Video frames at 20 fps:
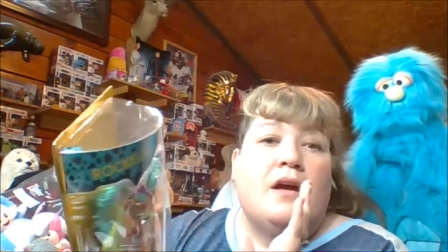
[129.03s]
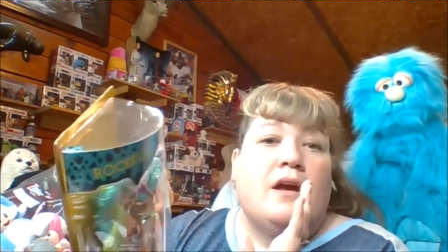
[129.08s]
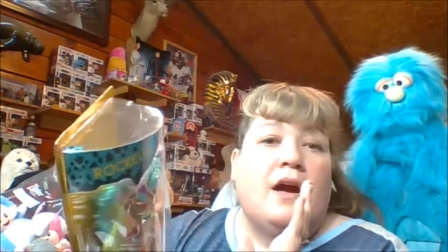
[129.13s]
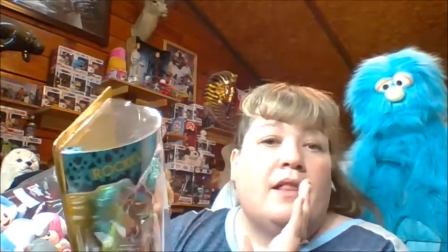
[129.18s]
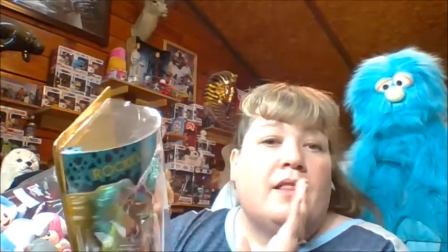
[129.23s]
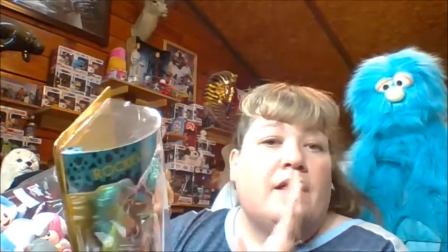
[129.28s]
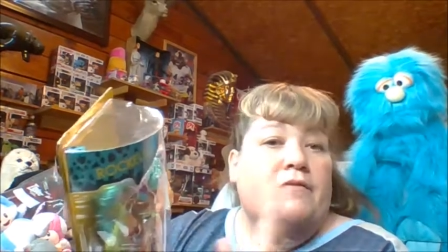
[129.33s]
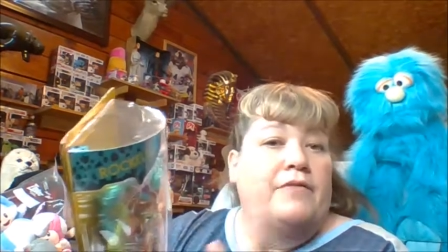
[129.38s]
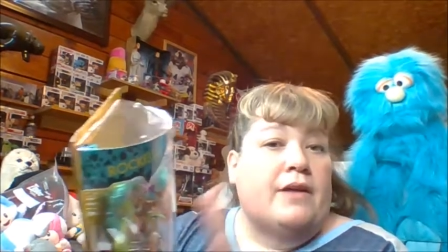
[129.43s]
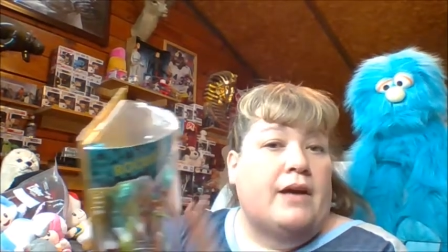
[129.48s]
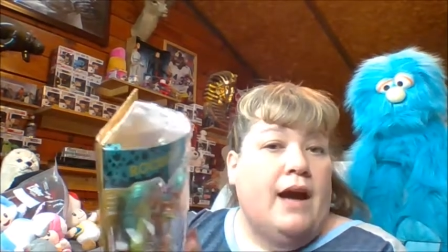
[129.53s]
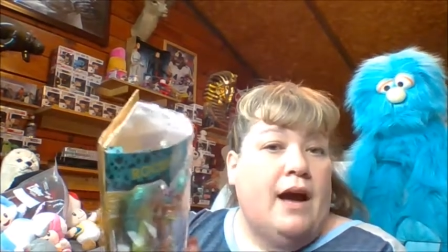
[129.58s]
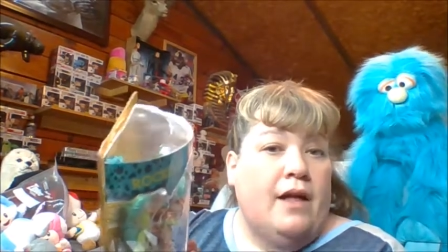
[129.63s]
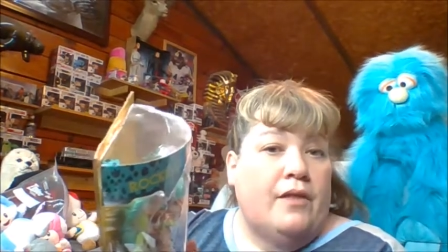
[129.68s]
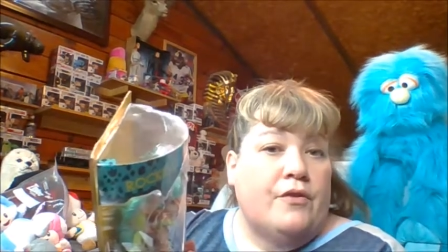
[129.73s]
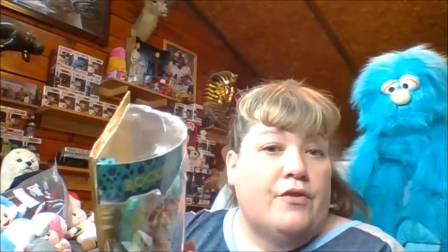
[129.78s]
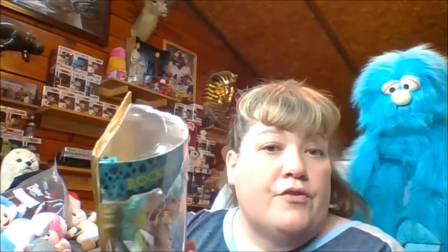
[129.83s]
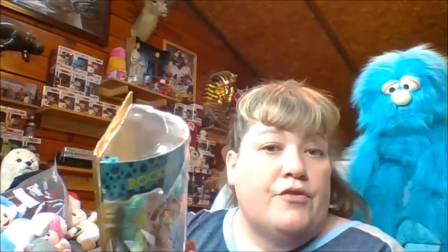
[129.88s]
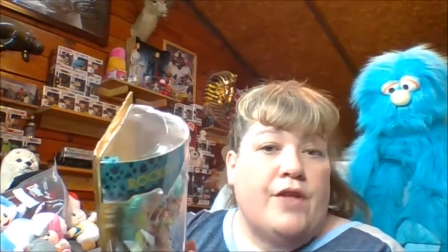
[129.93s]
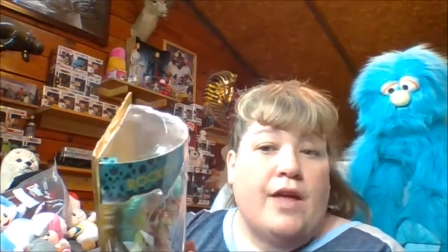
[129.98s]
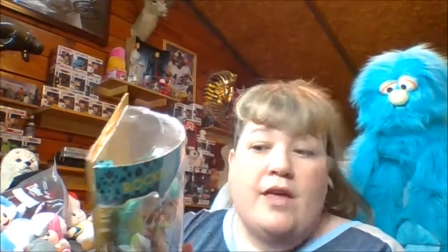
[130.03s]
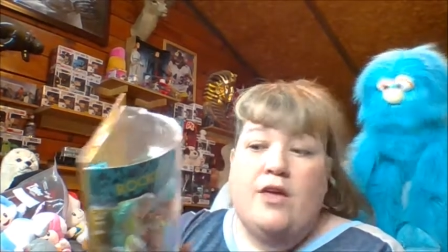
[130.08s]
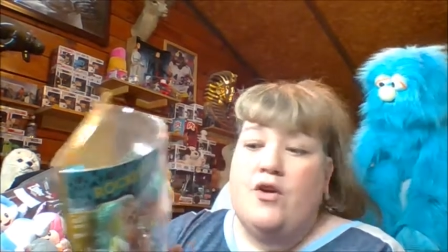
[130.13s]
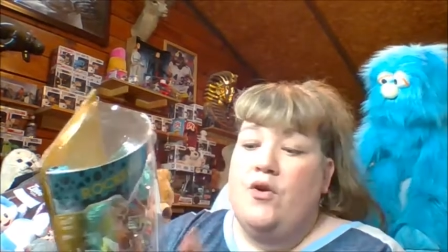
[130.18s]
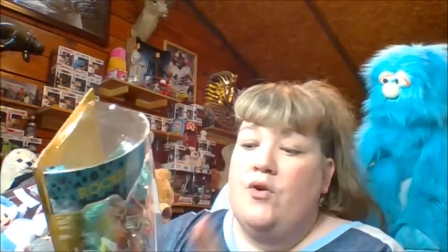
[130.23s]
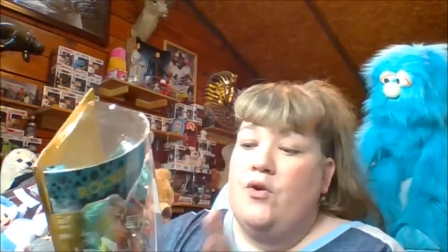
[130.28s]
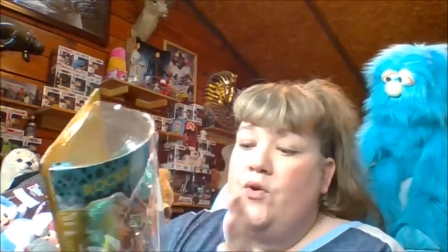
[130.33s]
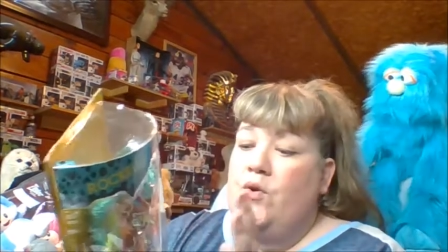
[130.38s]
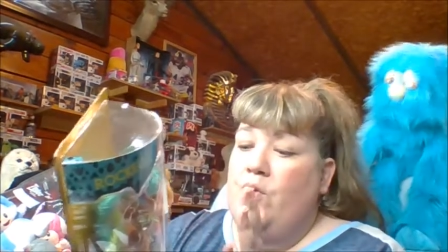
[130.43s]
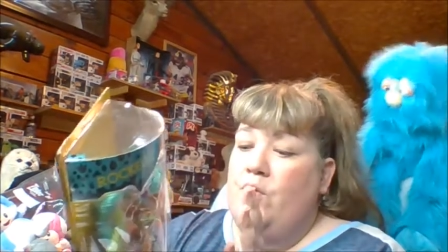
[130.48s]
I love the colors they
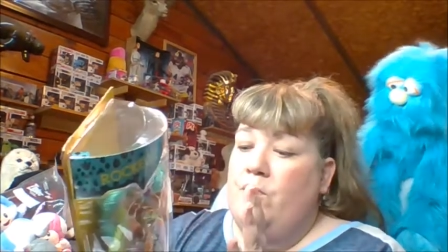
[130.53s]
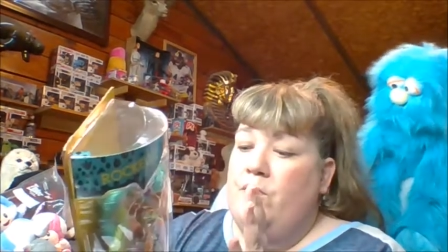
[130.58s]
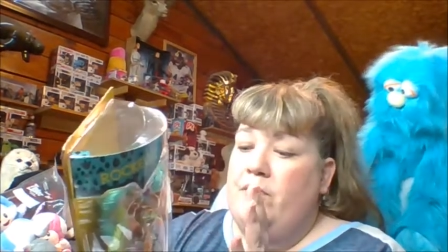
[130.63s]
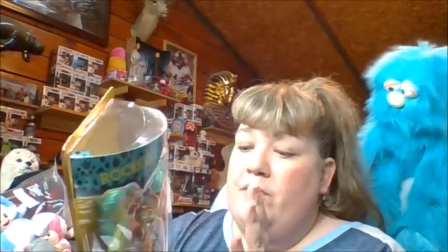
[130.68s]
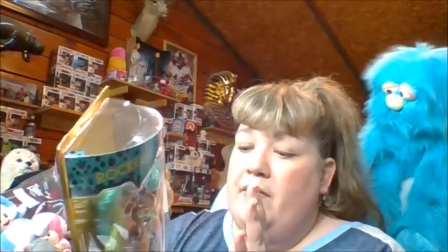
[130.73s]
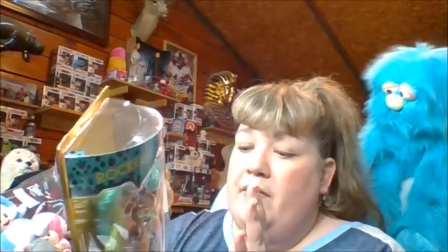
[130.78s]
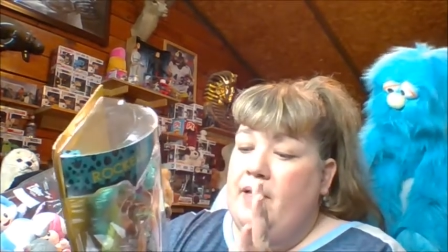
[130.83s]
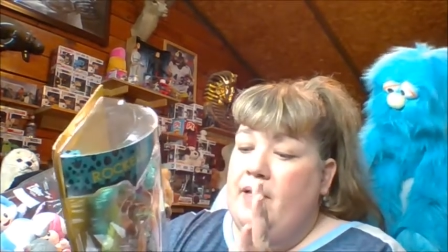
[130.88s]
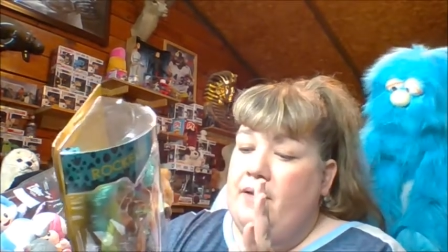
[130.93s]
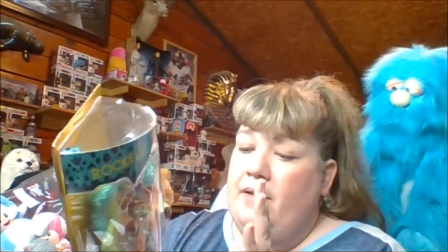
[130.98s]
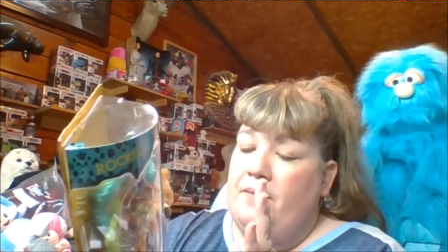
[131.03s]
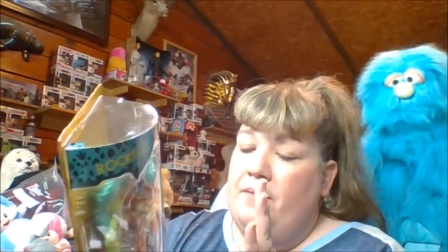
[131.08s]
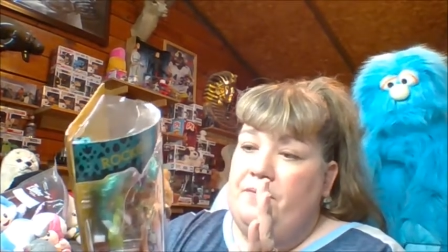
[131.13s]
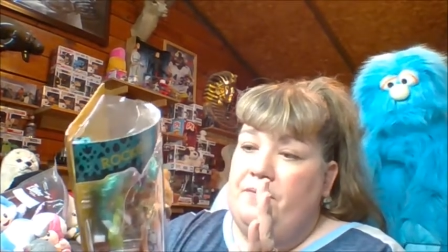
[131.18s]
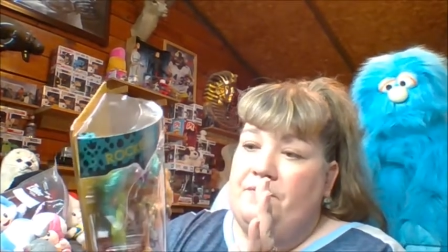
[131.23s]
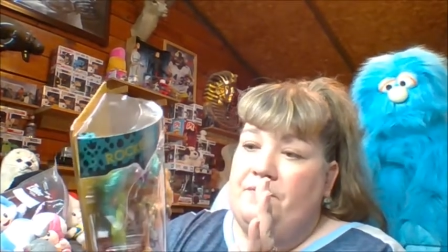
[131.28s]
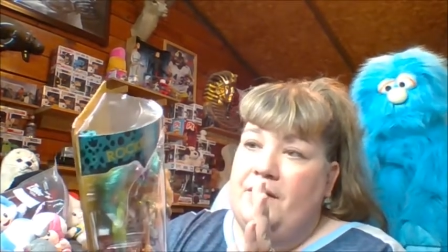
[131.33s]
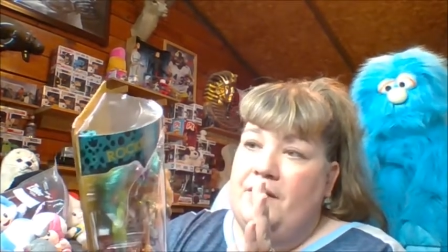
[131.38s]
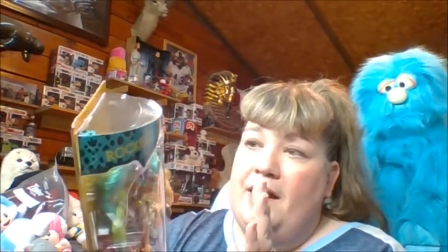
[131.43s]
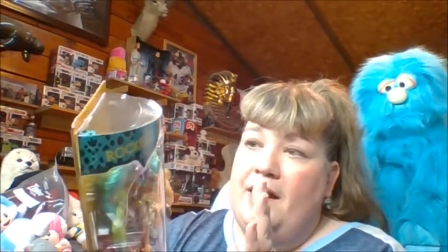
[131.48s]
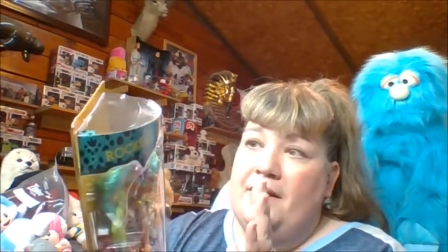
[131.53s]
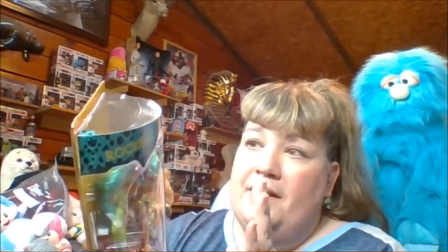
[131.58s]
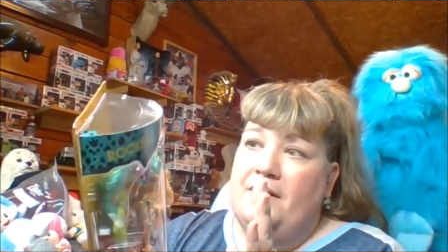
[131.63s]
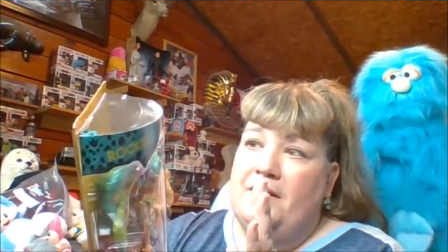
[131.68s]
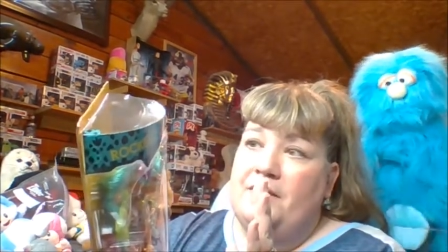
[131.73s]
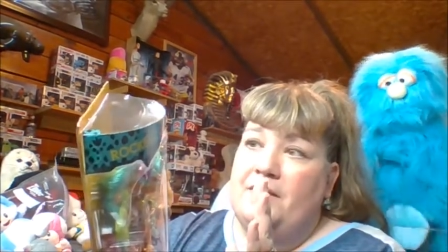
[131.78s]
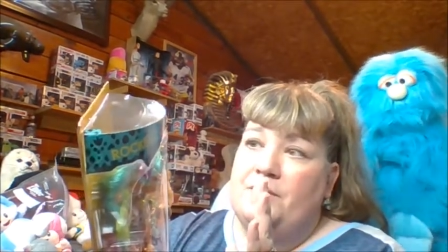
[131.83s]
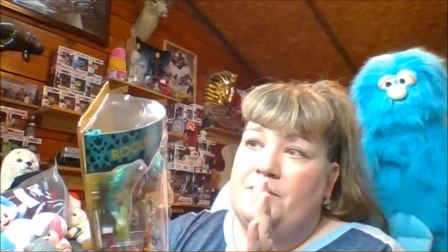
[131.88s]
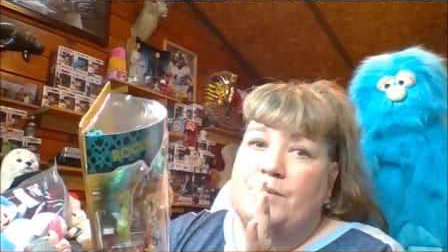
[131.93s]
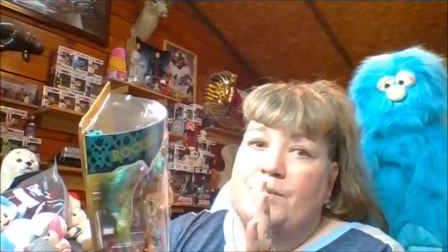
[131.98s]
use, the kind
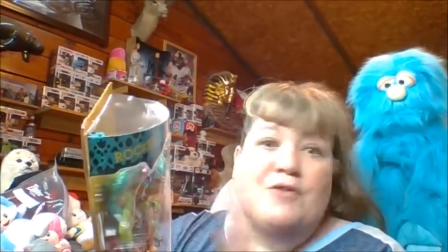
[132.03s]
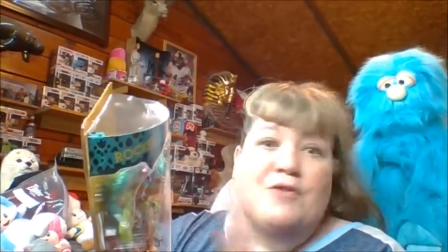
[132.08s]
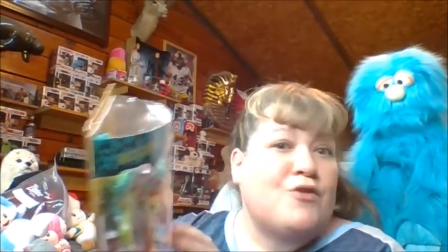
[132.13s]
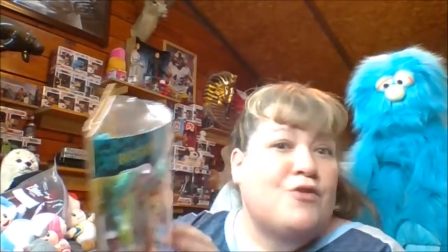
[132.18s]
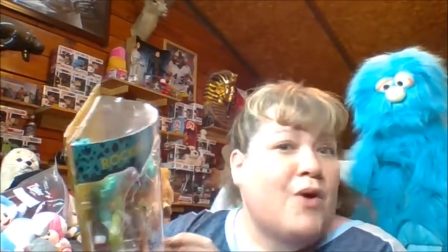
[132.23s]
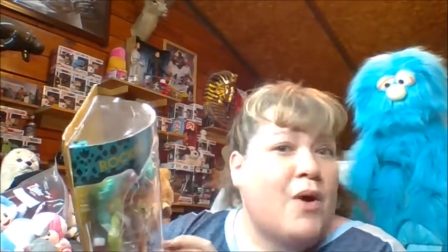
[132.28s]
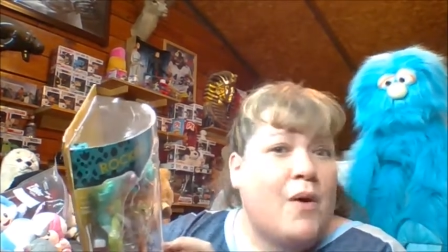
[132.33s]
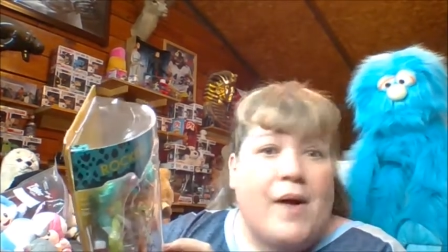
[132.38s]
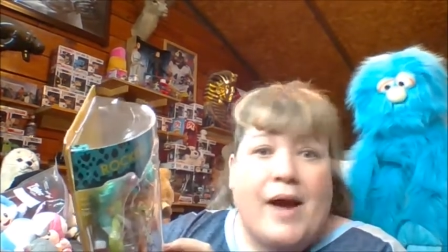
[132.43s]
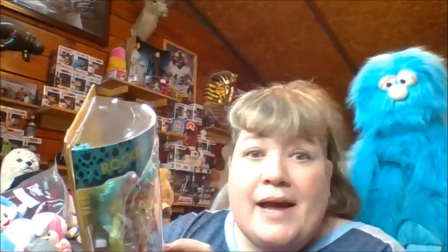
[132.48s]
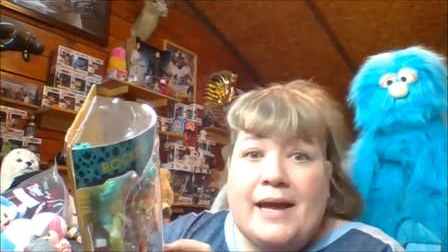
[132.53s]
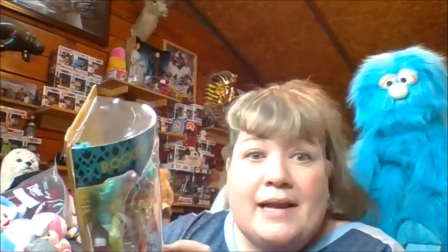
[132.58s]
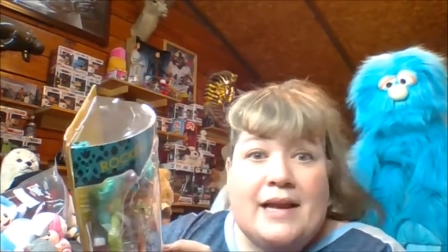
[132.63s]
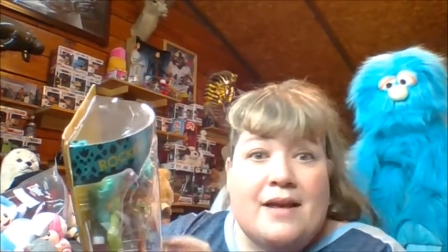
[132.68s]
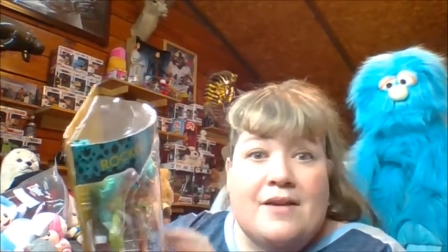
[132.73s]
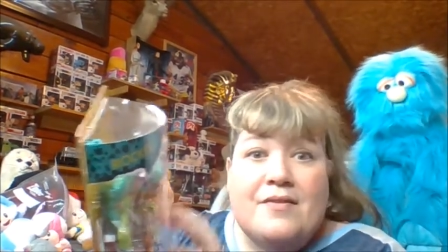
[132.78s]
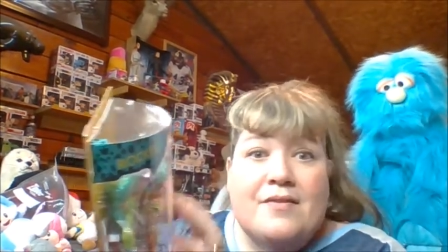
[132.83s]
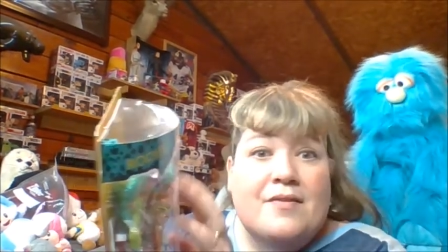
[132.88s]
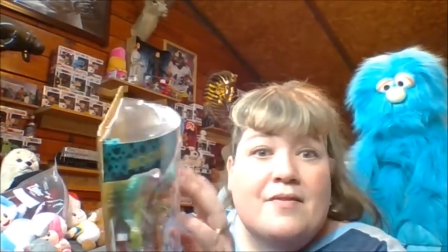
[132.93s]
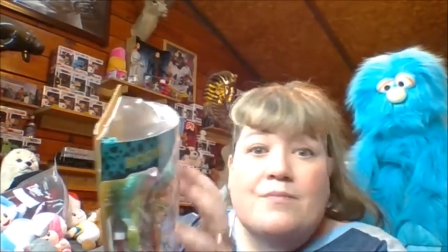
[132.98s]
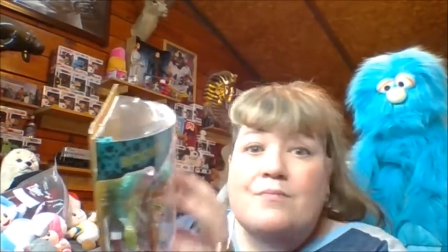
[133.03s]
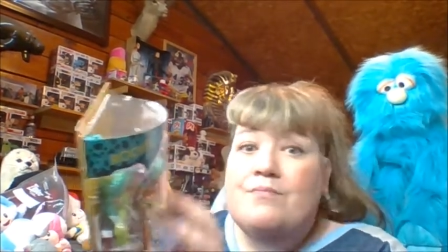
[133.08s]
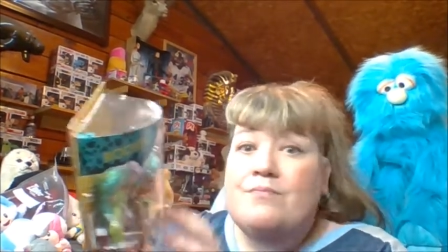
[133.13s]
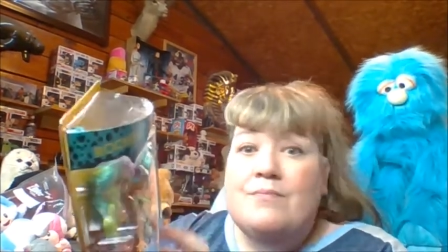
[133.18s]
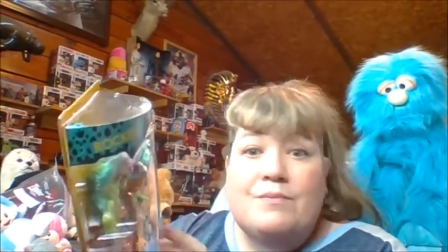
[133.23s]
of retro eighties